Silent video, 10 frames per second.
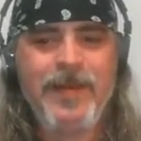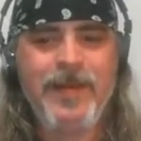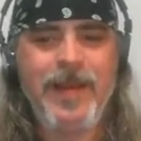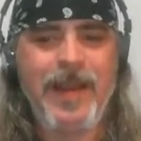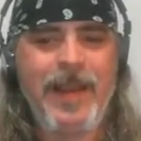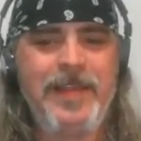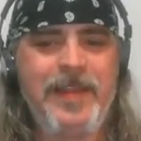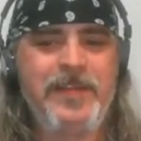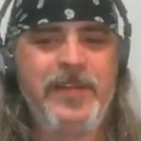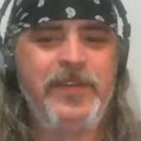
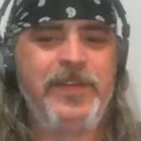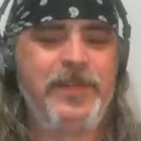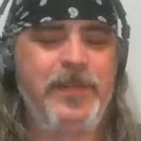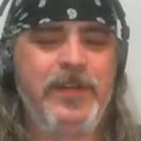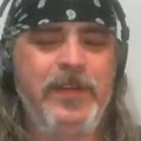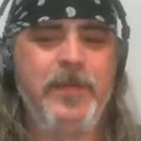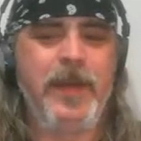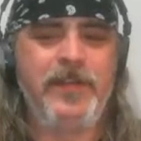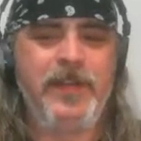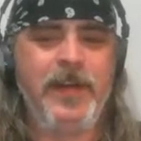Atheist News just put
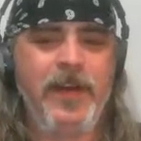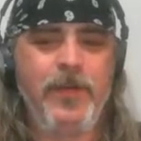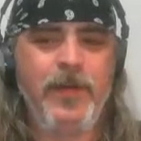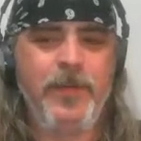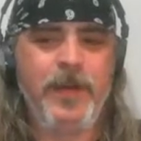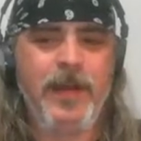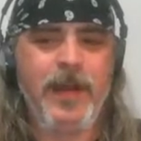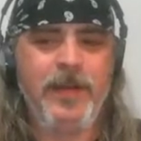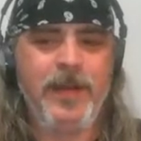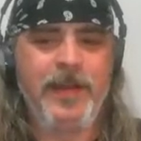termites in the ark would have been an
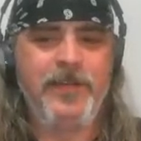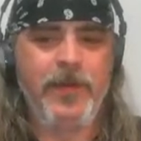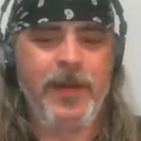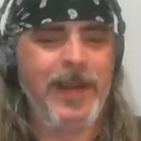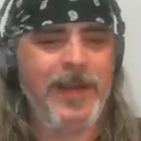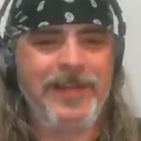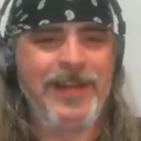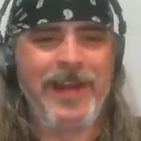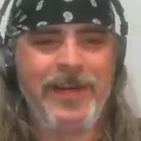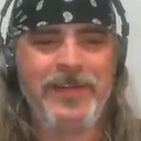end to that story. I say
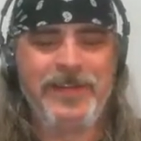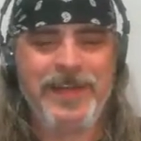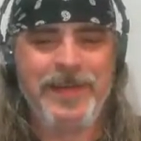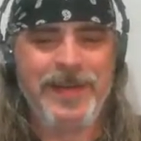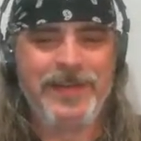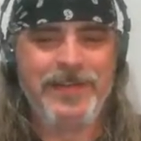that all the time, actually.